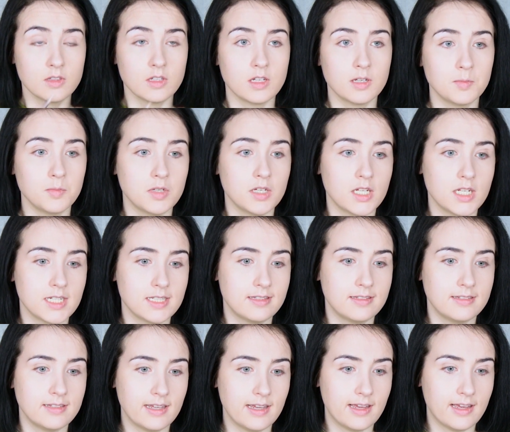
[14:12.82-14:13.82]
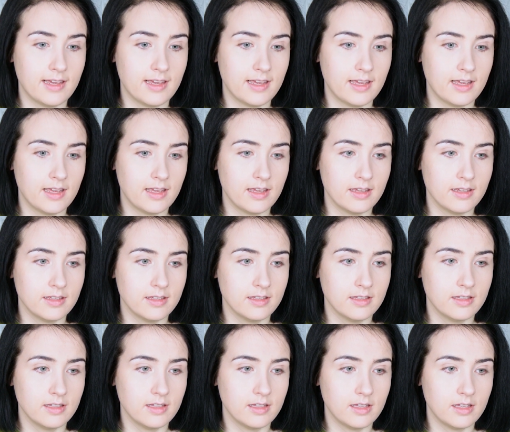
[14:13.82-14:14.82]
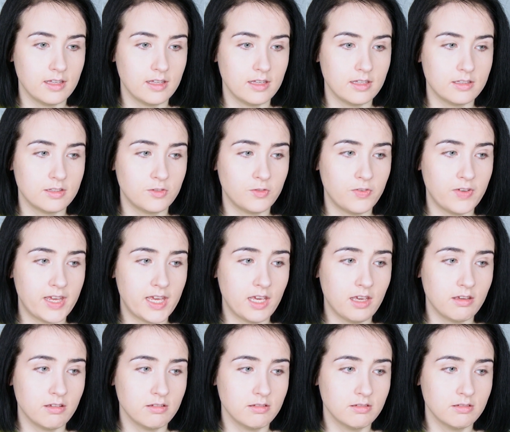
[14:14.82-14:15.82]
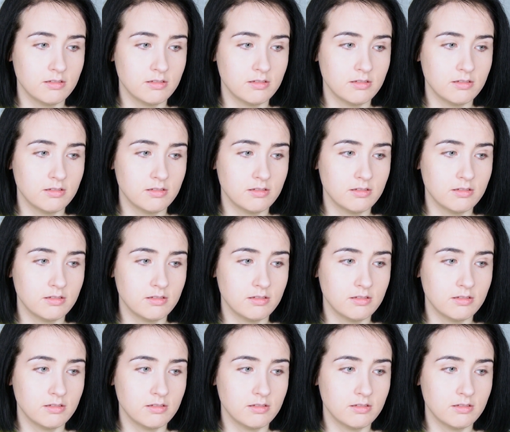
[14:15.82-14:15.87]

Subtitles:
I'm gonna say it's fake.